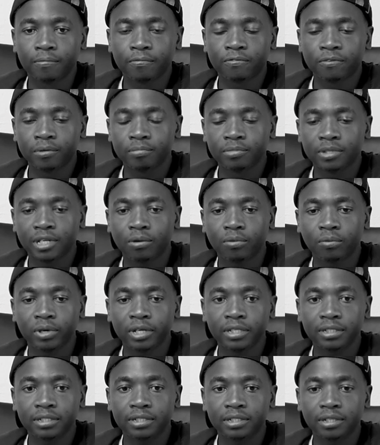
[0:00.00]
from that
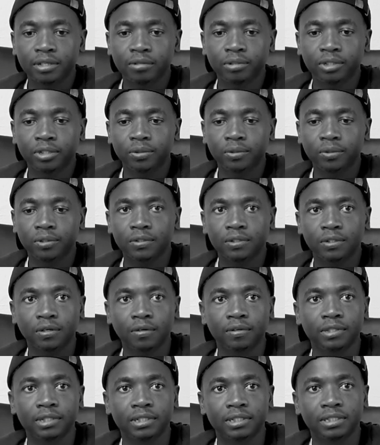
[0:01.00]
Wednesday, we shot
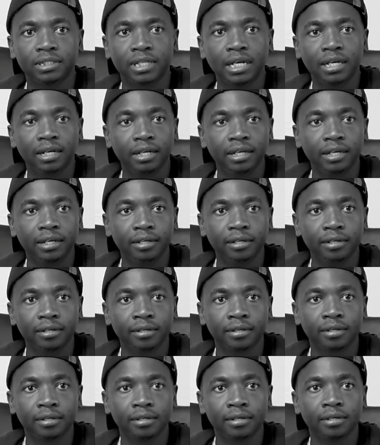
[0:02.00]
on the Sunday,
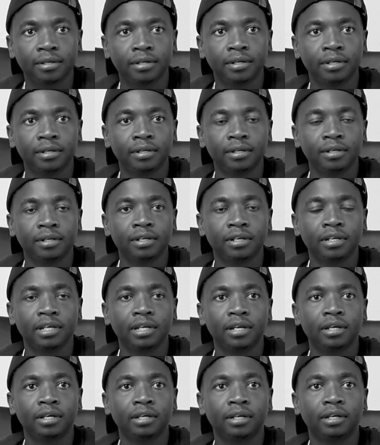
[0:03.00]

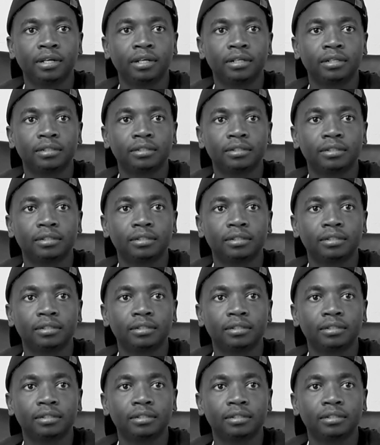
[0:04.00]
and